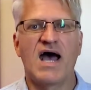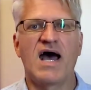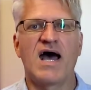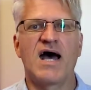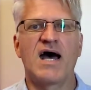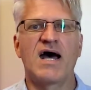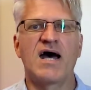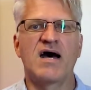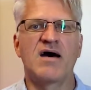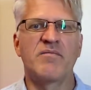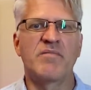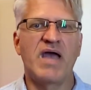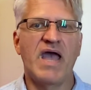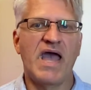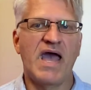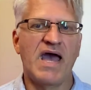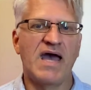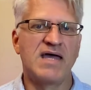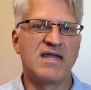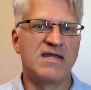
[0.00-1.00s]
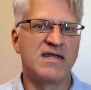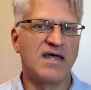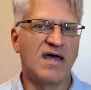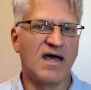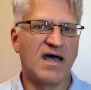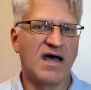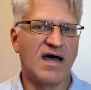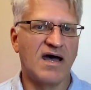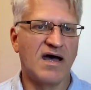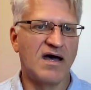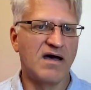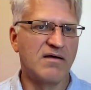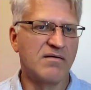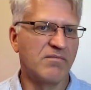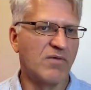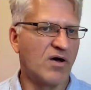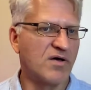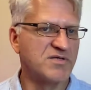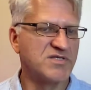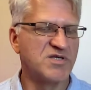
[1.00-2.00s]
And
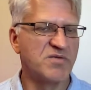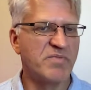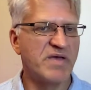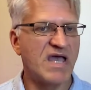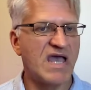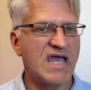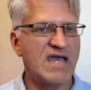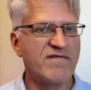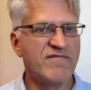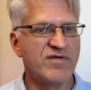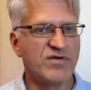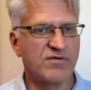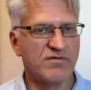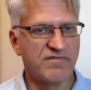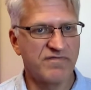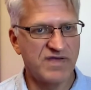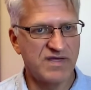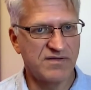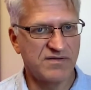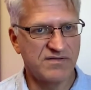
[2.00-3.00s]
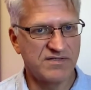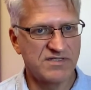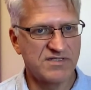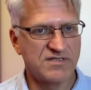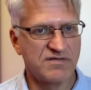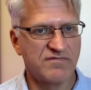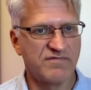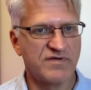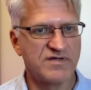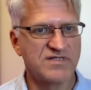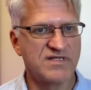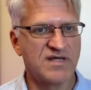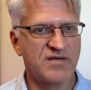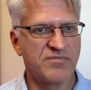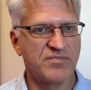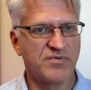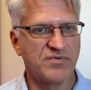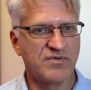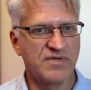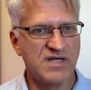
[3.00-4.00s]
also behavioral fields. So for
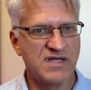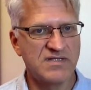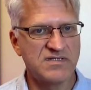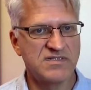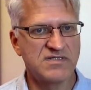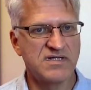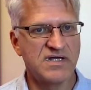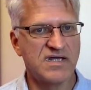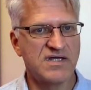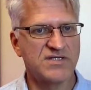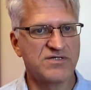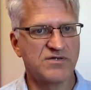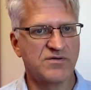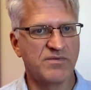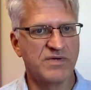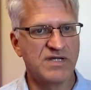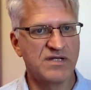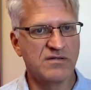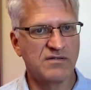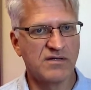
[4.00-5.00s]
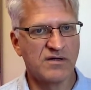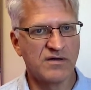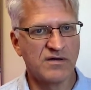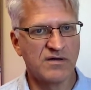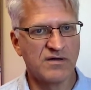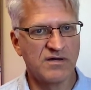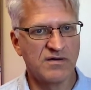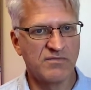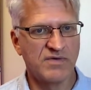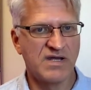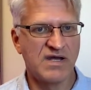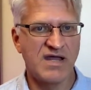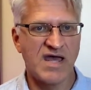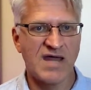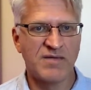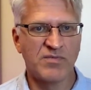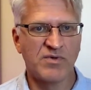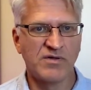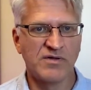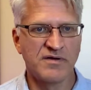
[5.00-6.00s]
example, instincts, or when you learn, when an
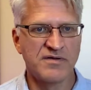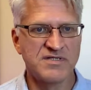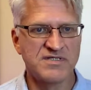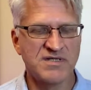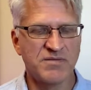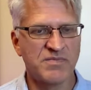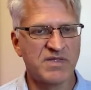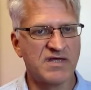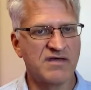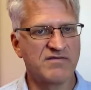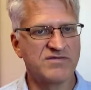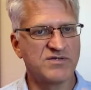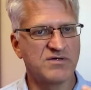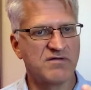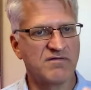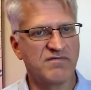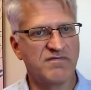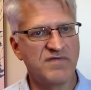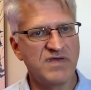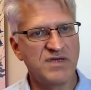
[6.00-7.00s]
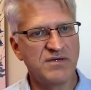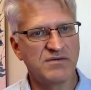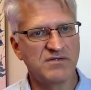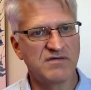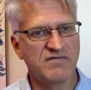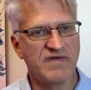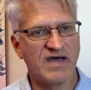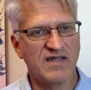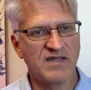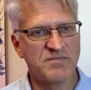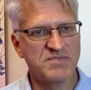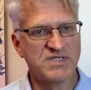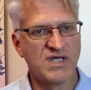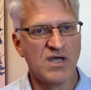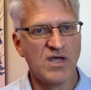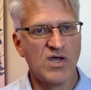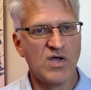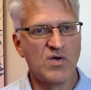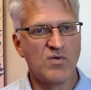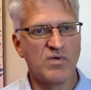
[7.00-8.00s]
animal learns something, a sort of field develops,
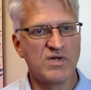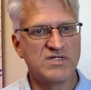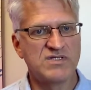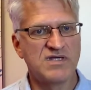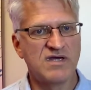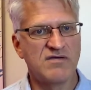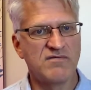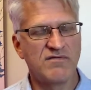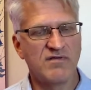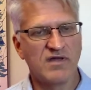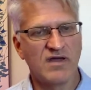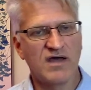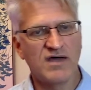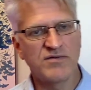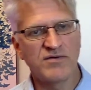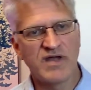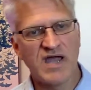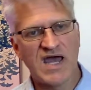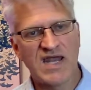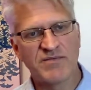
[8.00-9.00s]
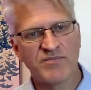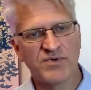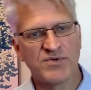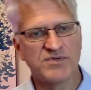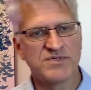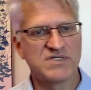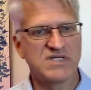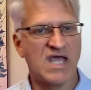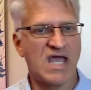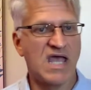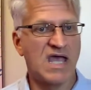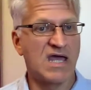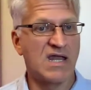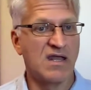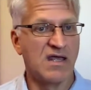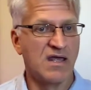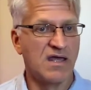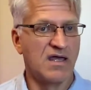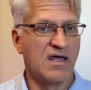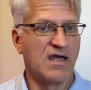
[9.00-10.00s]
which then other animals can